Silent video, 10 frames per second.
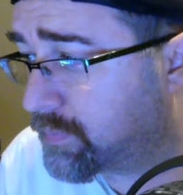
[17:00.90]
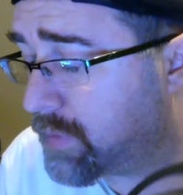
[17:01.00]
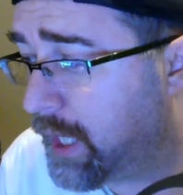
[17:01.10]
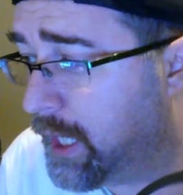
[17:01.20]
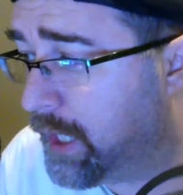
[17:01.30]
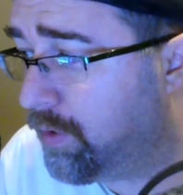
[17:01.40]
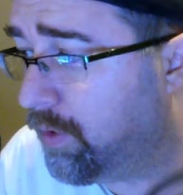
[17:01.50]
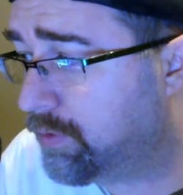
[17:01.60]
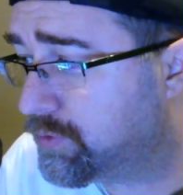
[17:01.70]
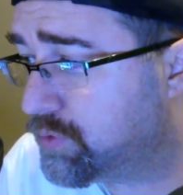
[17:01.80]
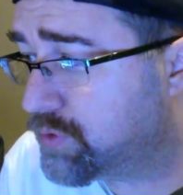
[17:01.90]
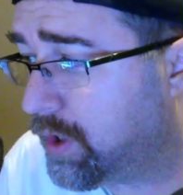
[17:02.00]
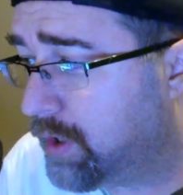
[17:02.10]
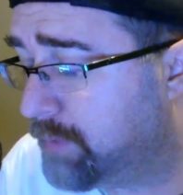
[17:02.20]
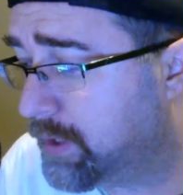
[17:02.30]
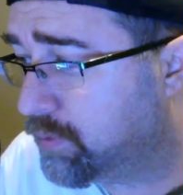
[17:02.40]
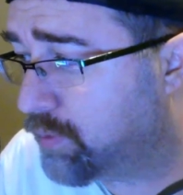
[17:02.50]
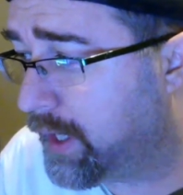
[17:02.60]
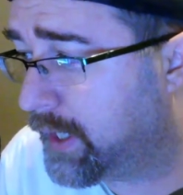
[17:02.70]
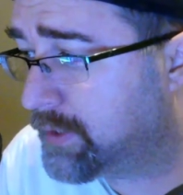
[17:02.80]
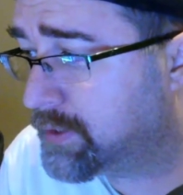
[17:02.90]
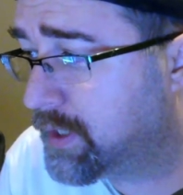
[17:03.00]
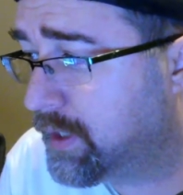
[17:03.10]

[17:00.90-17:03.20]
And it also taught me the range